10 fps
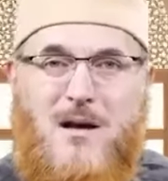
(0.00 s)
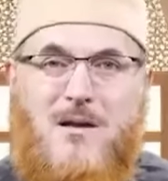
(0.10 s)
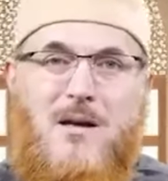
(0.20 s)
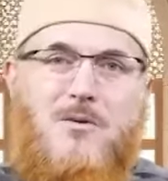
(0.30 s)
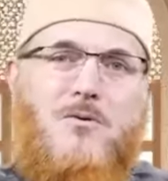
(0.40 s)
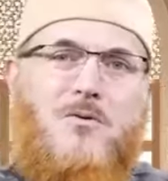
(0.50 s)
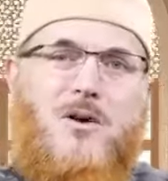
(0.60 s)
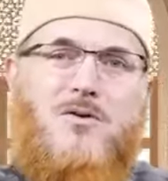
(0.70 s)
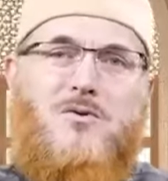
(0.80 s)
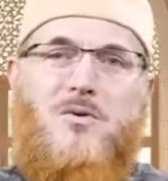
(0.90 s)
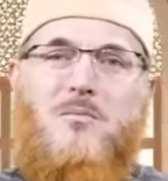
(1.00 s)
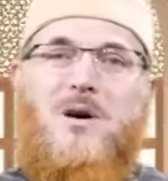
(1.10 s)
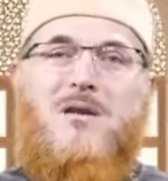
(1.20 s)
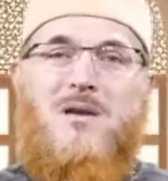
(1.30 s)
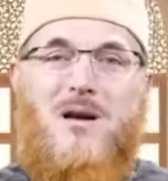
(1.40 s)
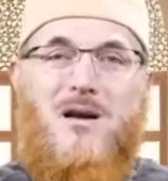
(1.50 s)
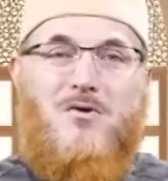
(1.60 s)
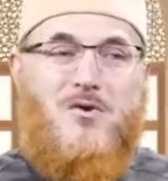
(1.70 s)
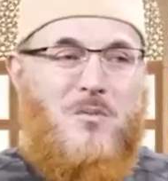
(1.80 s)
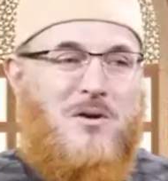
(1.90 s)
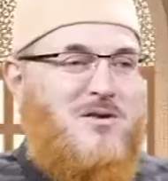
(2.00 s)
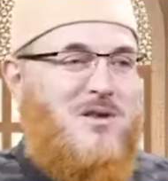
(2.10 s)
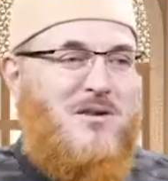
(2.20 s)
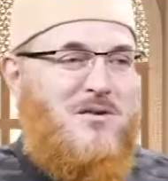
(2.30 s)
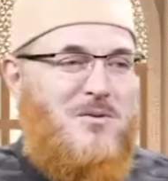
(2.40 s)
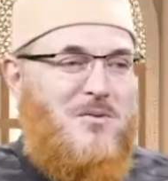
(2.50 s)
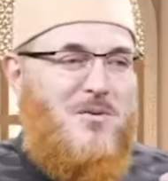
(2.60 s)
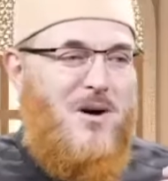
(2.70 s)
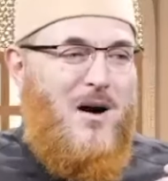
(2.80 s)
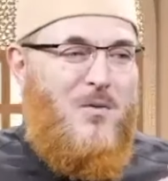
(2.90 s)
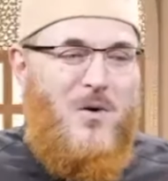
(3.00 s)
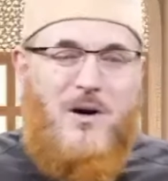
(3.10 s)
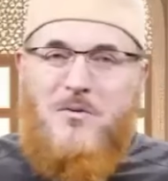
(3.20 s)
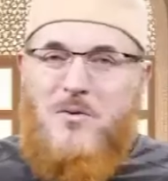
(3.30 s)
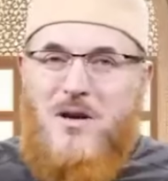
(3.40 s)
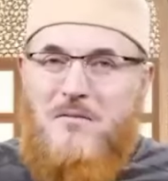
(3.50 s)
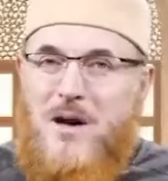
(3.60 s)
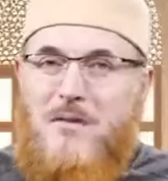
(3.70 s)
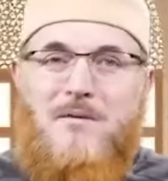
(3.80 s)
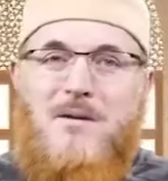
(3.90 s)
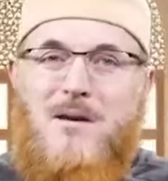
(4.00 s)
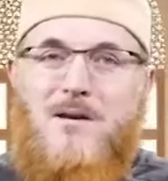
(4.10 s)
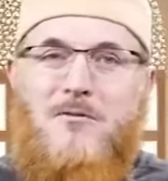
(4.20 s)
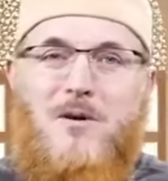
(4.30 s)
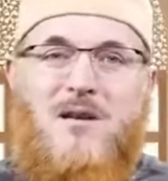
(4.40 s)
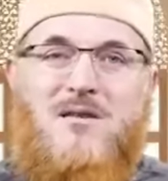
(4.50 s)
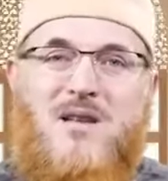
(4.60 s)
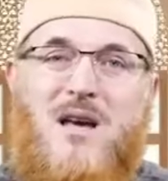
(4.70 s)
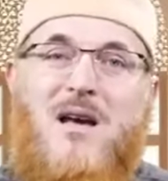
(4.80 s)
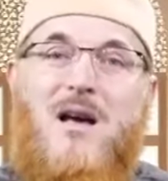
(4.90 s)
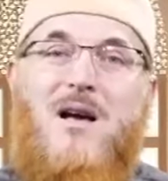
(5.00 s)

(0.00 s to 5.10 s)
that you trust the Almighty Allah so much that you are willing to give everything for His sake,